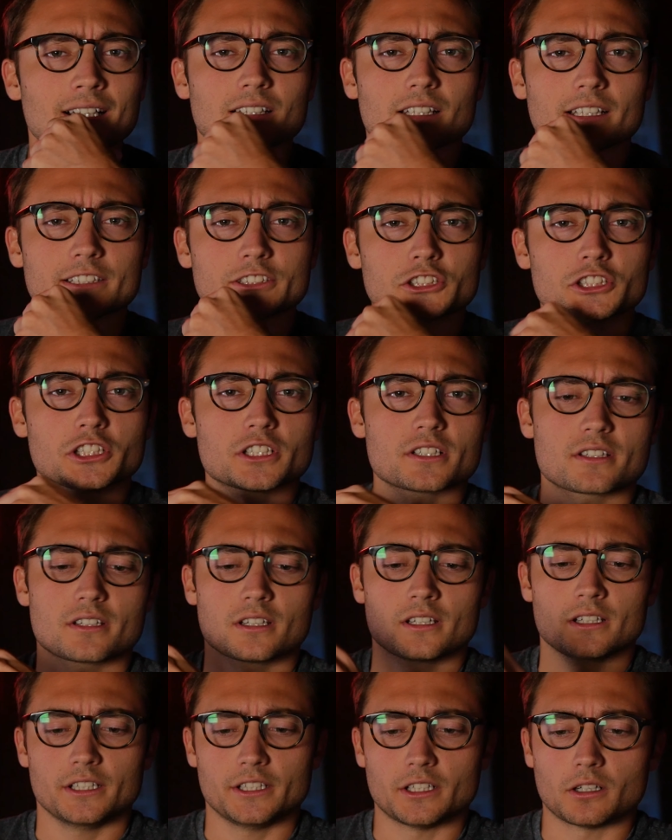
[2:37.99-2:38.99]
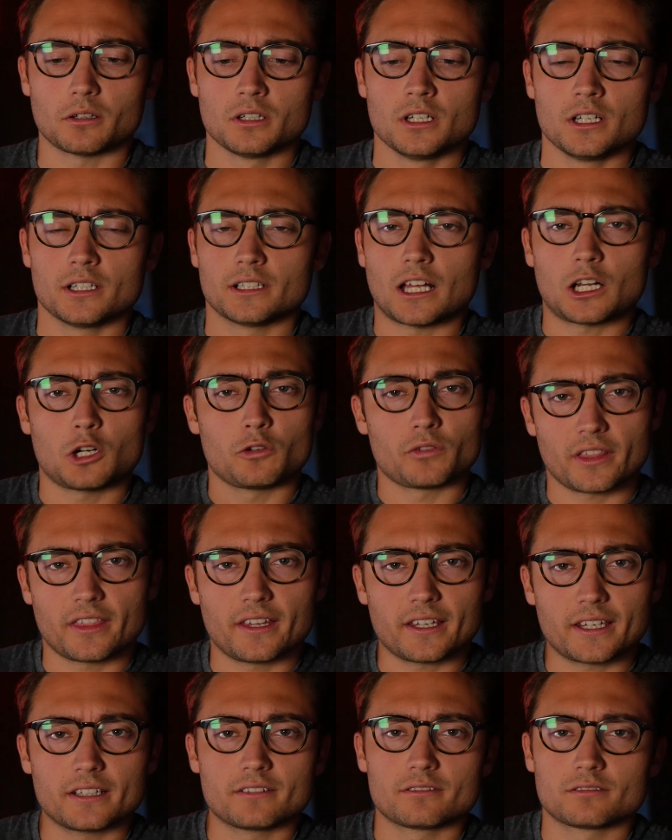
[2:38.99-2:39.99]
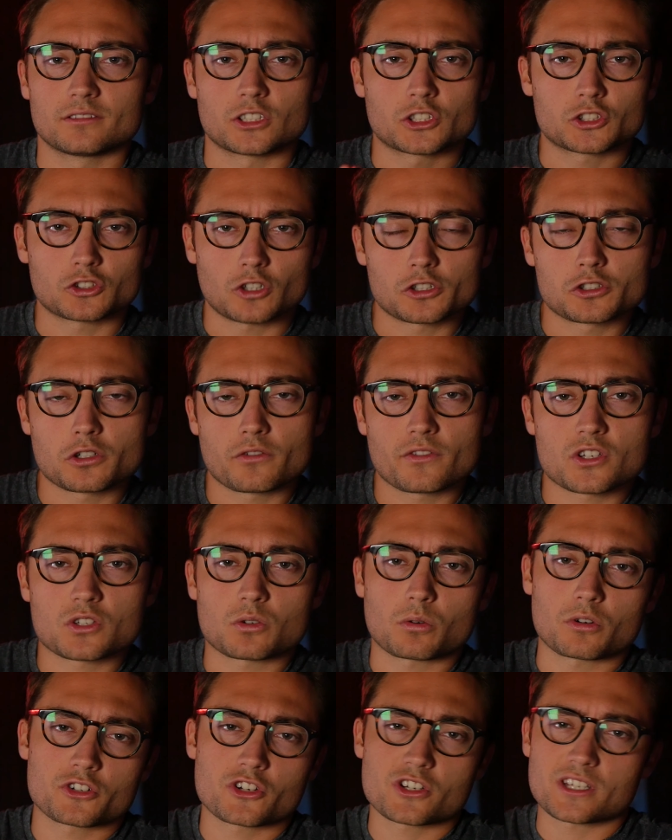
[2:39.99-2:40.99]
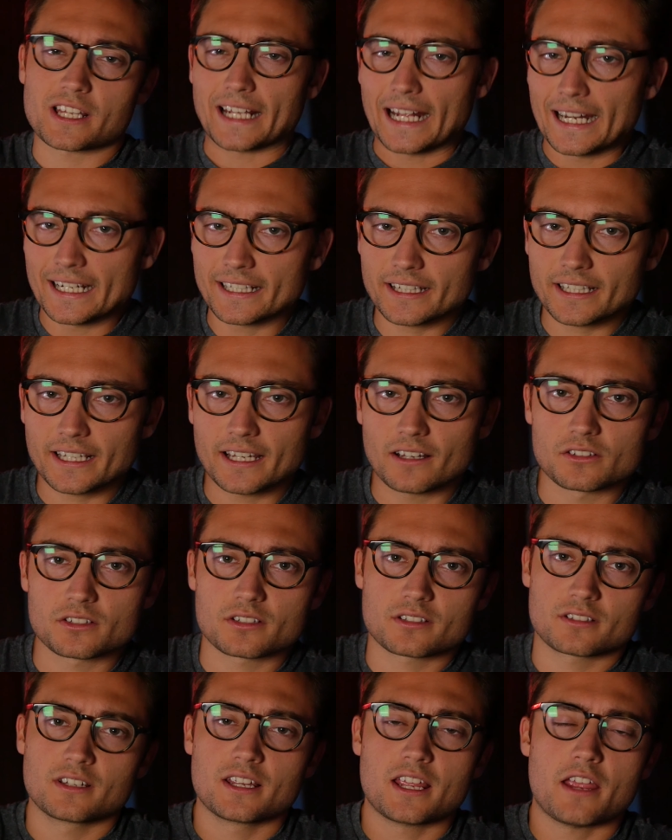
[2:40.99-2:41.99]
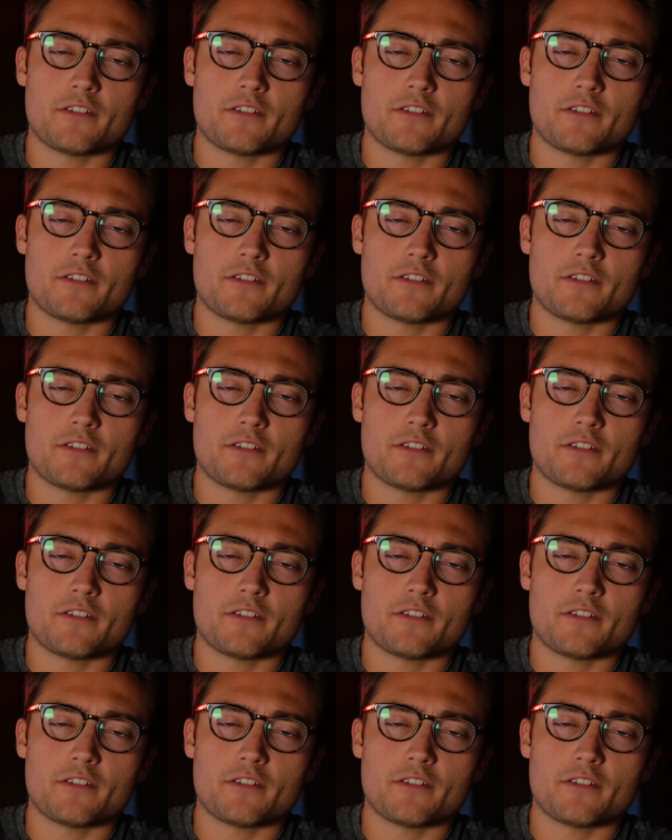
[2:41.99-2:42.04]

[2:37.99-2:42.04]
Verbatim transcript: Let's just, you know, not overthink it. The structure of the store is just like anything else.